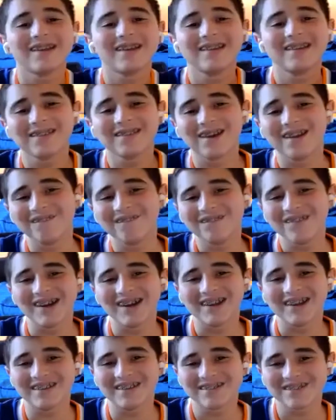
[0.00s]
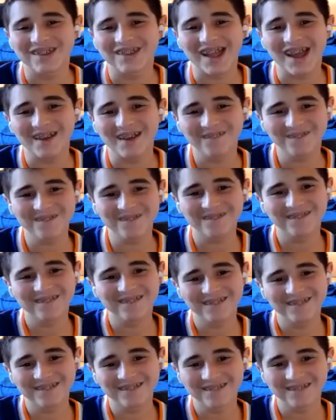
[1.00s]
is gonna be on the staff.
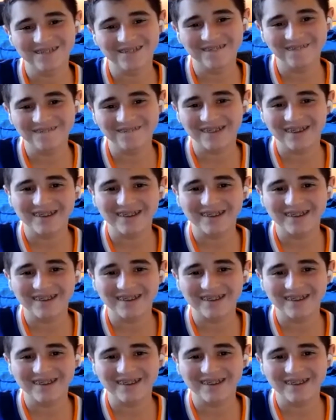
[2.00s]
Oh my